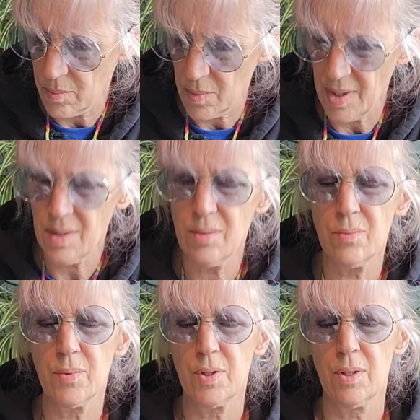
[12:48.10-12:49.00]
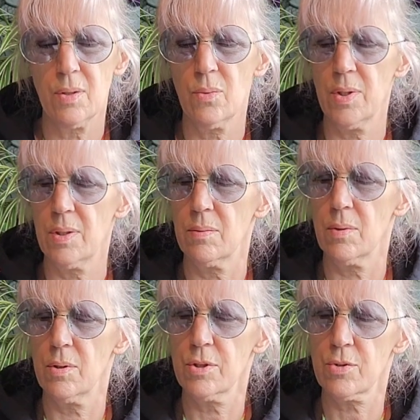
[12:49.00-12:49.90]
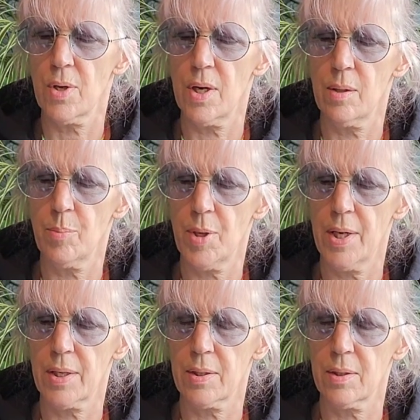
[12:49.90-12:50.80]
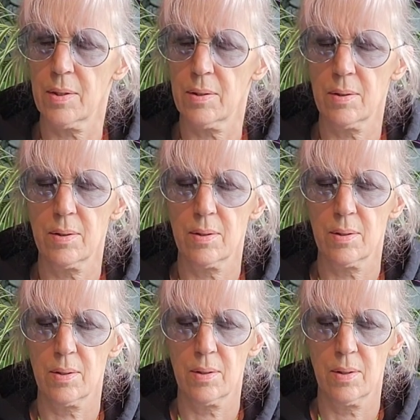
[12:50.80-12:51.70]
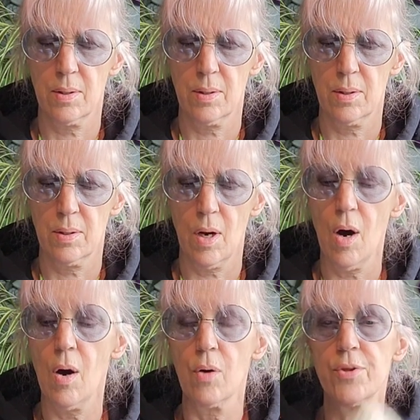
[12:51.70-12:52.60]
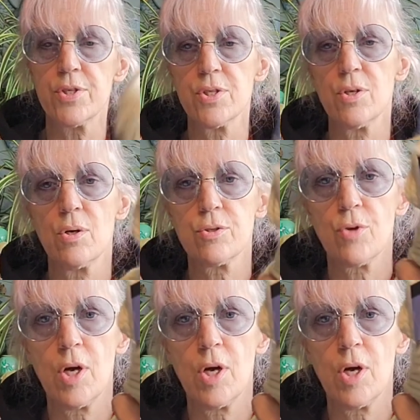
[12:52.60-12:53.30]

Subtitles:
Oh, well, you know what? Ultra Alpaca. Oh, this is Ultra